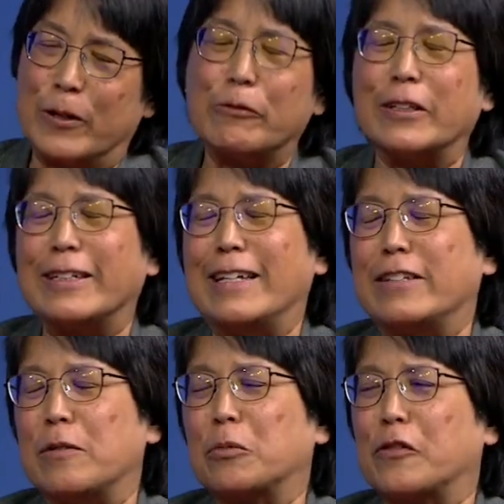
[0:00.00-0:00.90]
we really
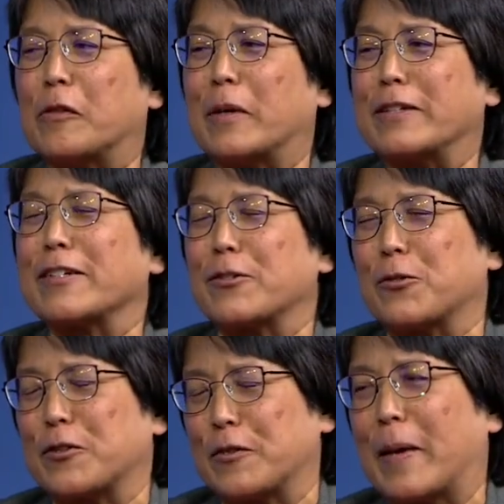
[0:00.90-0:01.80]
need to improve it by six
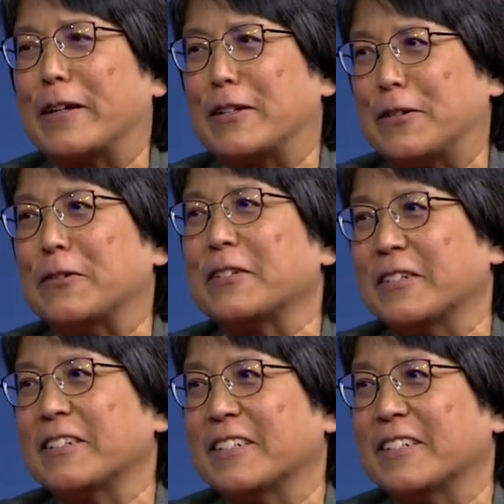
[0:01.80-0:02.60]
orders of magnitude.